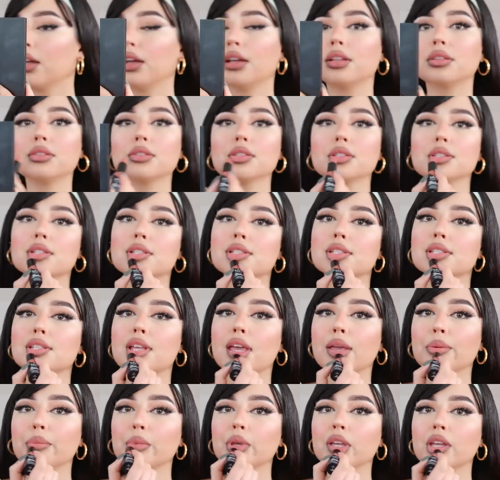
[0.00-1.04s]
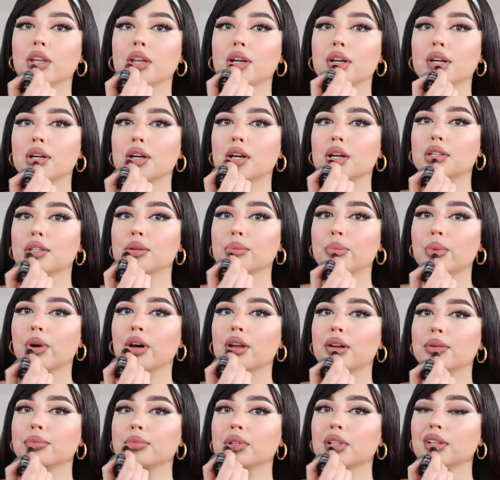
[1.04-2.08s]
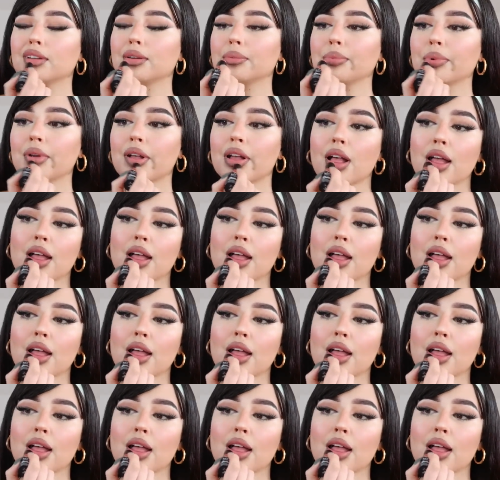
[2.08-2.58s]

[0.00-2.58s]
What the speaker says: and do the same here on the bottom lip.